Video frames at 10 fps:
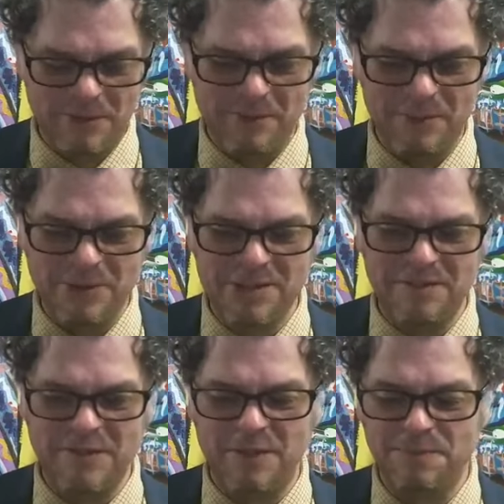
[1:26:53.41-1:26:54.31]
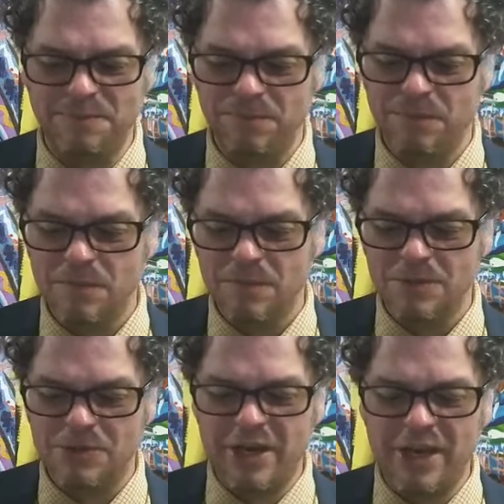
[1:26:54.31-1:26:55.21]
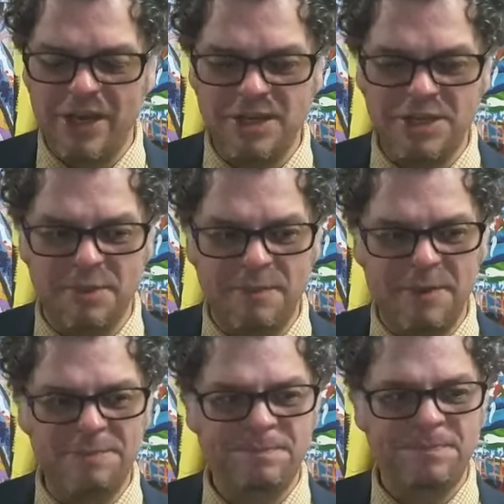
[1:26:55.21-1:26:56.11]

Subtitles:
getting my stuff done. I'm trying to catch up, man.